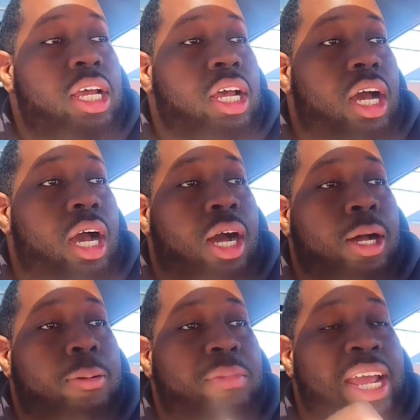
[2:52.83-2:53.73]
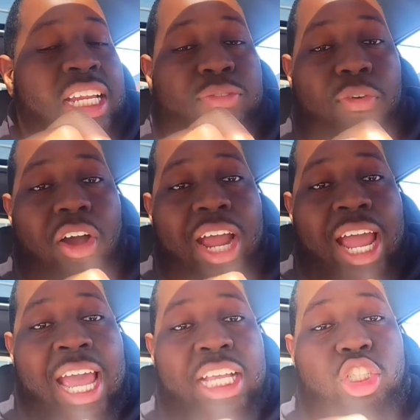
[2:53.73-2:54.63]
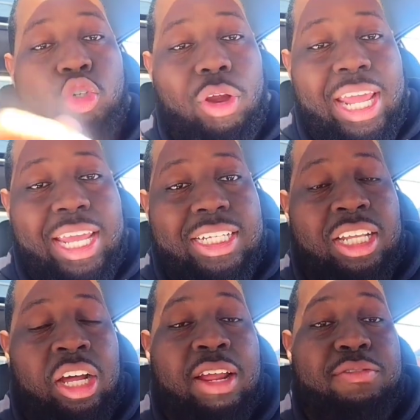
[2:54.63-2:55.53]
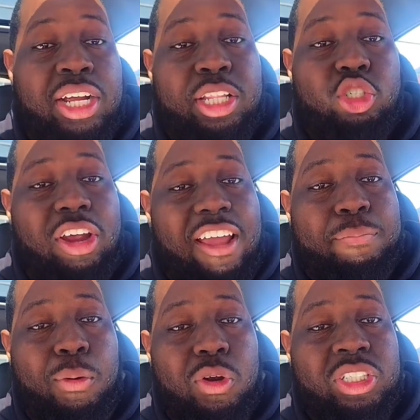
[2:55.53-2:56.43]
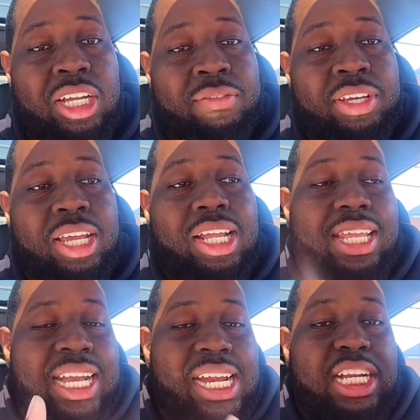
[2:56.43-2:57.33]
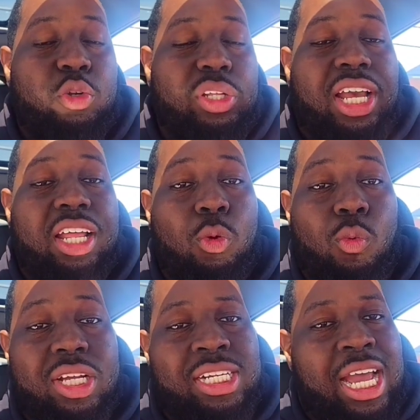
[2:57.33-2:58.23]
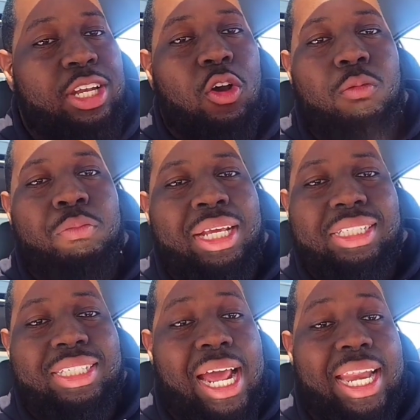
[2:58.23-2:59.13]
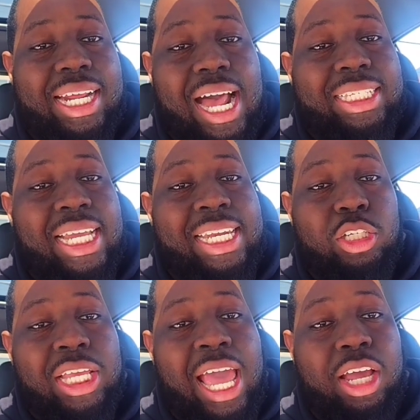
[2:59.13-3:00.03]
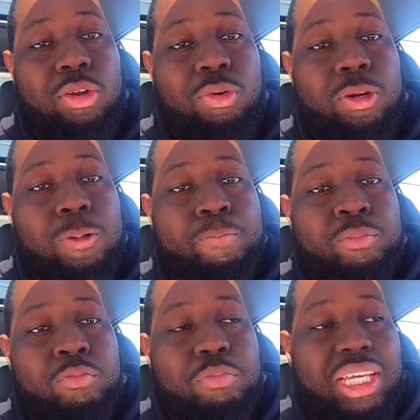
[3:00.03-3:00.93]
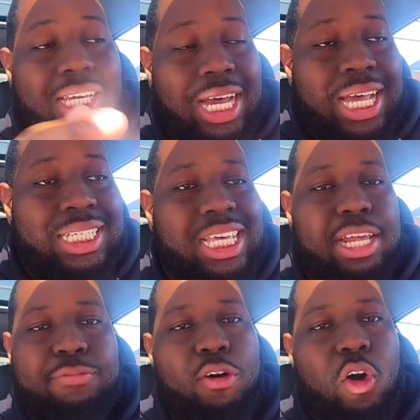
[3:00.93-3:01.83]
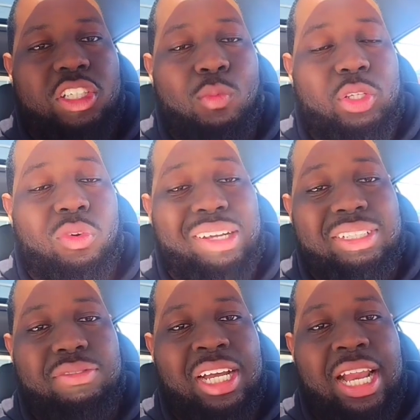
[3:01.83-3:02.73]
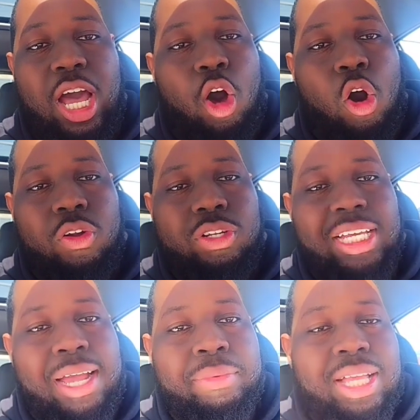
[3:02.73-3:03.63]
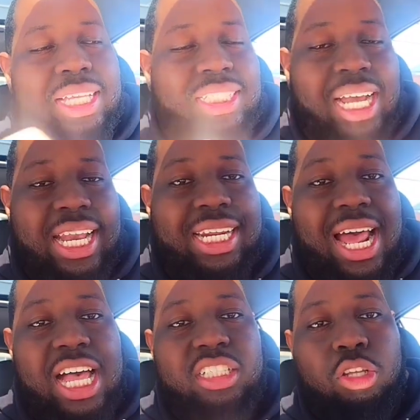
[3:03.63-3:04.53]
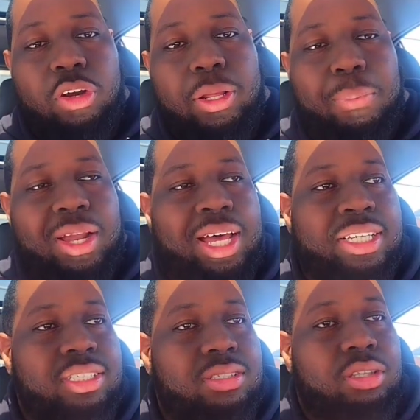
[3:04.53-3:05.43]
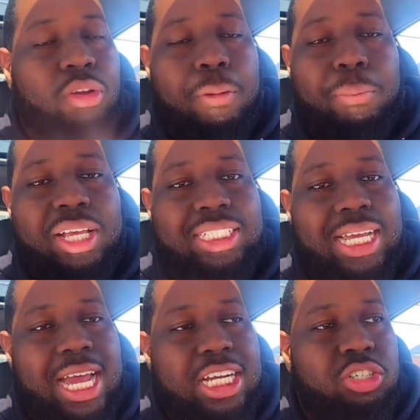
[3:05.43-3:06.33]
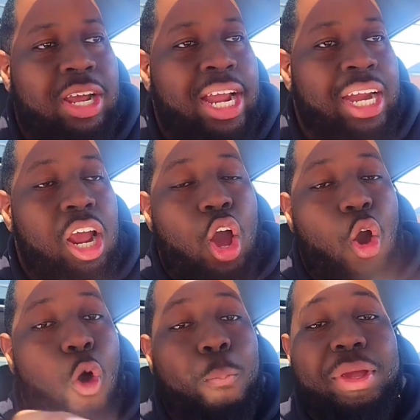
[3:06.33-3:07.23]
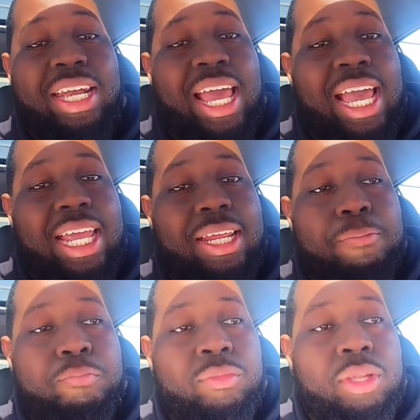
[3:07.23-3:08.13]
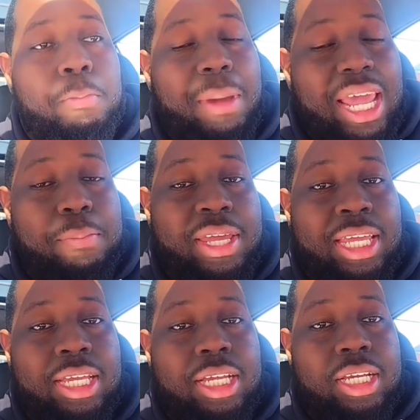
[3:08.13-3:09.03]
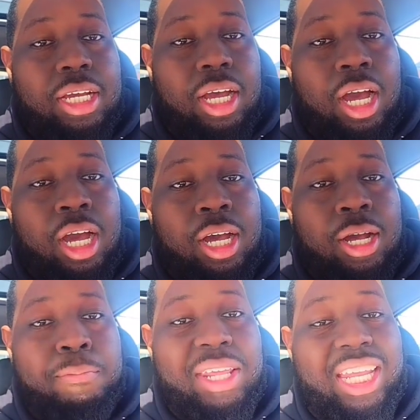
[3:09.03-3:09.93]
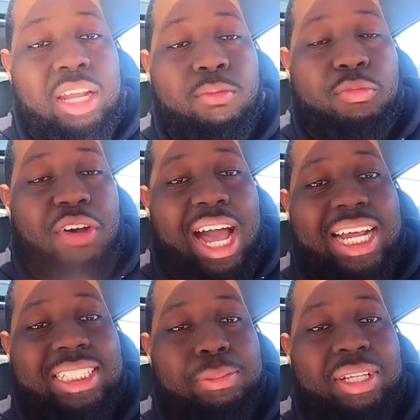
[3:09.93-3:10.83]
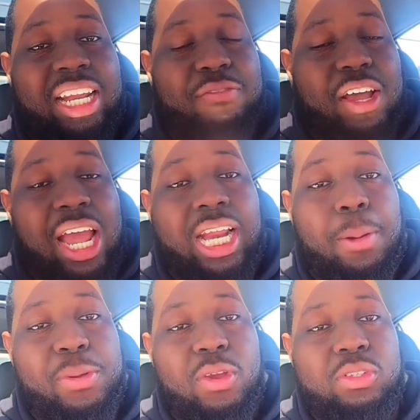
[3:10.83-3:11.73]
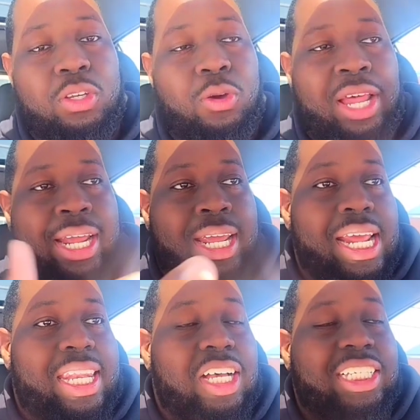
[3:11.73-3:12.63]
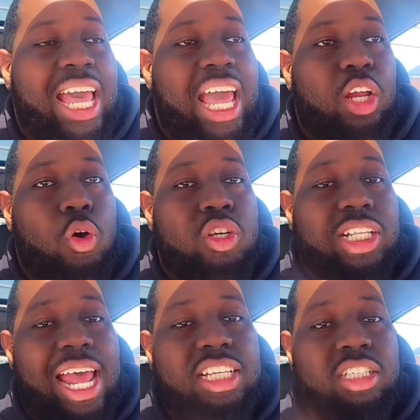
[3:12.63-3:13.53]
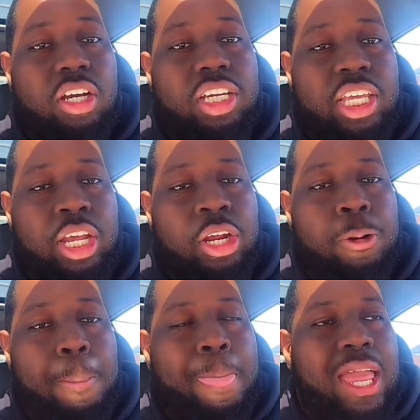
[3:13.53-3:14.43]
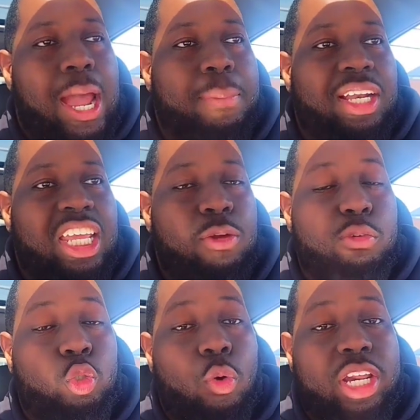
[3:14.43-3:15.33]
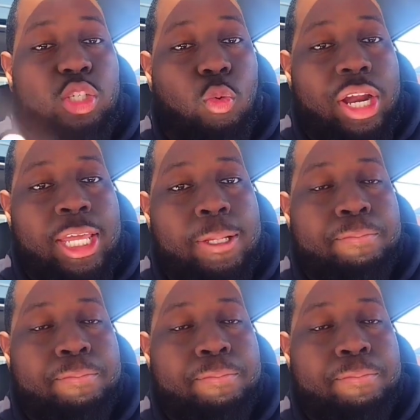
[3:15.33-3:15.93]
and as far as trades. Now, they've done the draft portion of it. They need to do the other ones. And I don't mean signing guys like Nelson Aguilor, because falls in what the Ravens have done all time. Signing guys 30-plus, third-plus contract, hoping that maybe they can find something that they found a couple years ago. Like Nelson Aguilar's last good year, I believe, was 2020